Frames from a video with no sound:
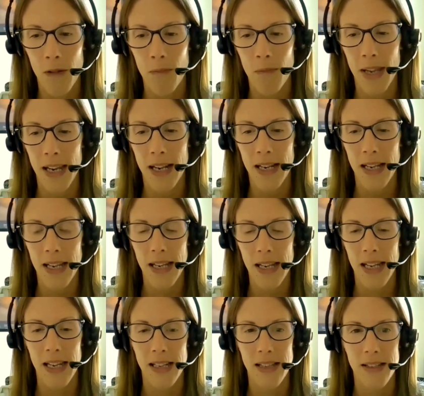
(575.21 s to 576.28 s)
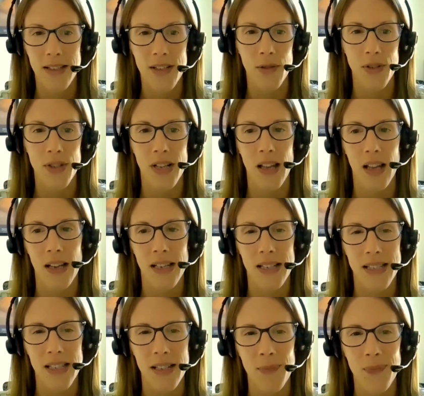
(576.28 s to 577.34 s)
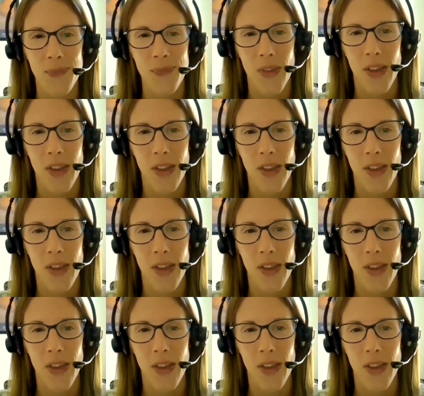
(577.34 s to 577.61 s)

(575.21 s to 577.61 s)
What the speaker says: mainly in socializing.